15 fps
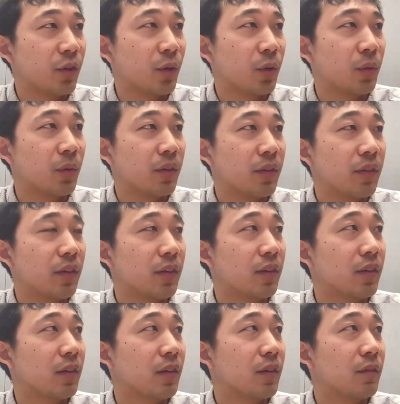so
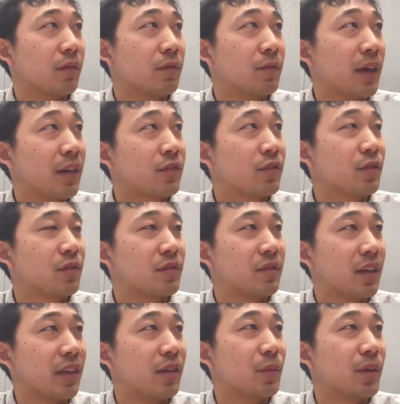the vector
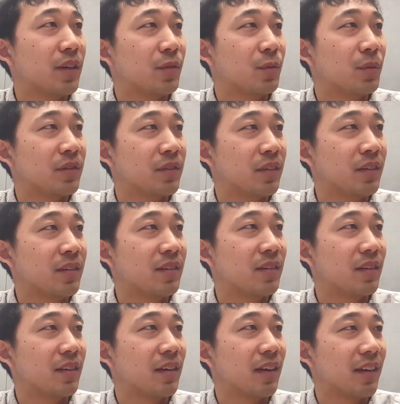database, we didn't.
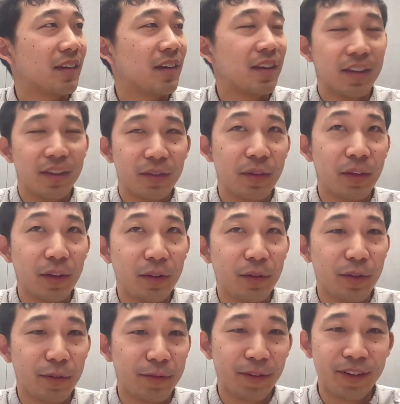
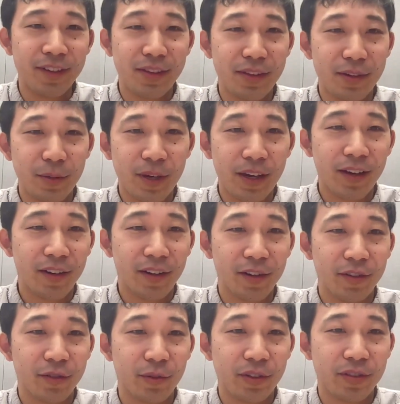The funny thing about our
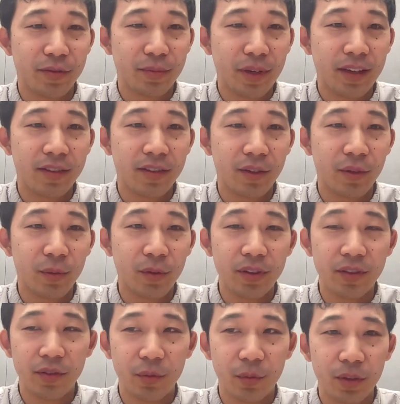choice of Pinecone
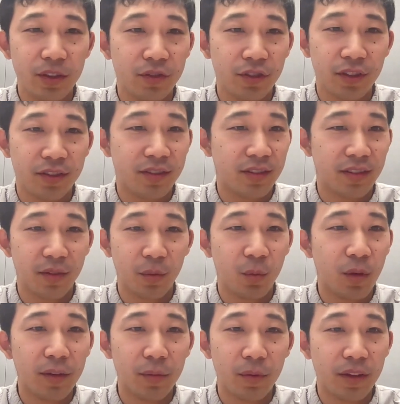was we just
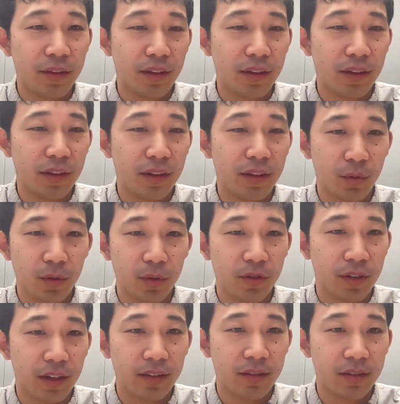went with it because we were
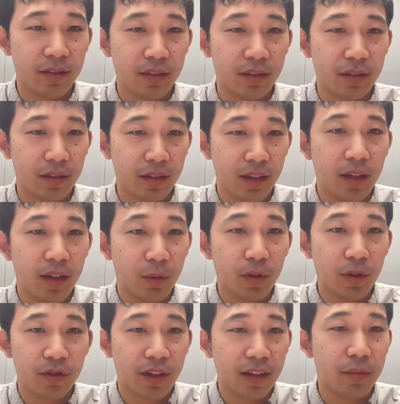trying to
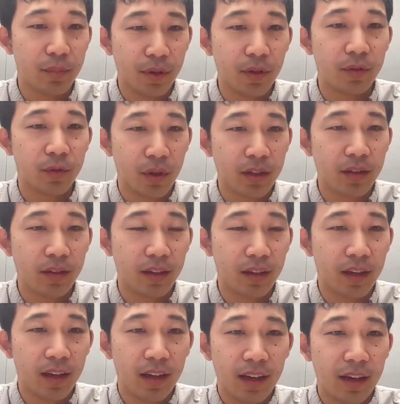build quickly,
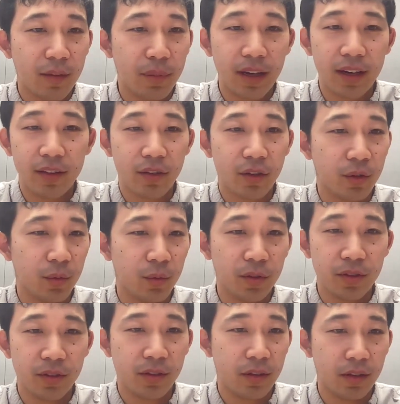and Pinecone
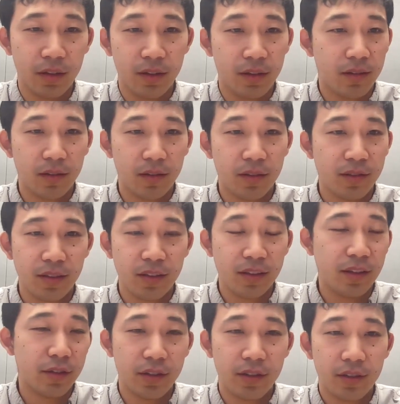was the
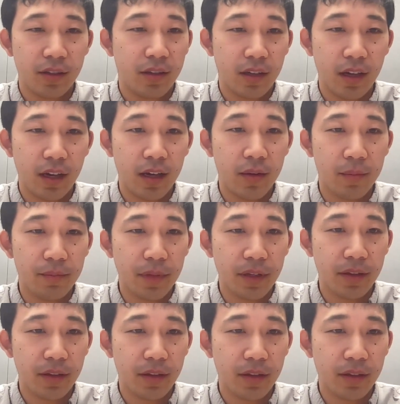leader
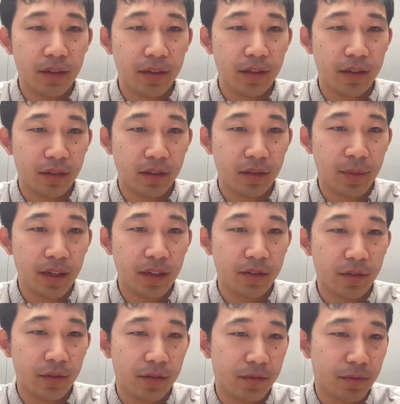in the space.
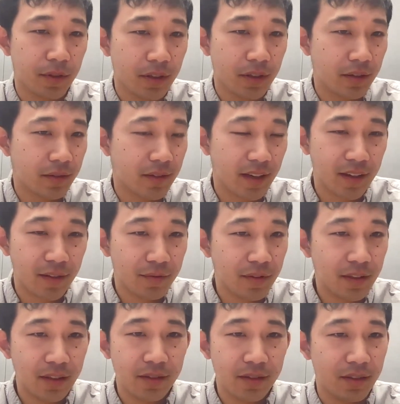So it's really kind of
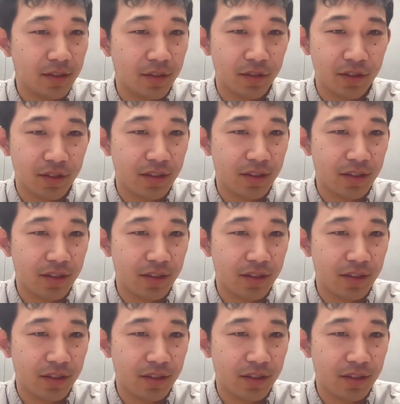easy to just